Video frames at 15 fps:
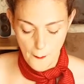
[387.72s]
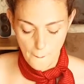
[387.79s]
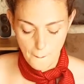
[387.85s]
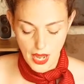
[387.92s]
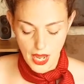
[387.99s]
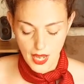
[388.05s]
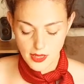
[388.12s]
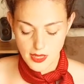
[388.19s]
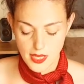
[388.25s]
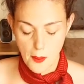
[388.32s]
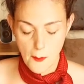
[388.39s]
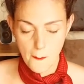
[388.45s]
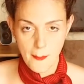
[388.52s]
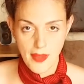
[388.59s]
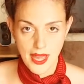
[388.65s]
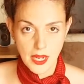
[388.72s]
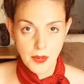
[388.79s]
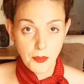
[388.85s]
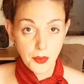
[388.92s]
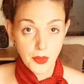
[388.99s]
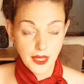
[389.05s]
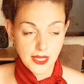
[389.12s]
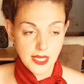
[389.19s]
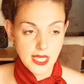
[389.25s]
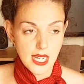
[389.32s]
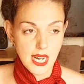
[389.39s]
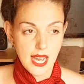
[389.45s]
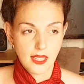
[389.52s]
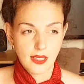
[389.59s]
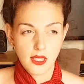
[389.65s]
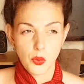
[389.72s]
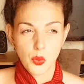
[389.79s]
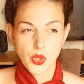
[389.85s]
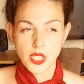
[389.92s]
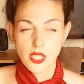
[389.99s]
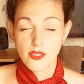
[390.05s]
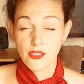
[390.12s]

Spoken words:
But many prints, like there was a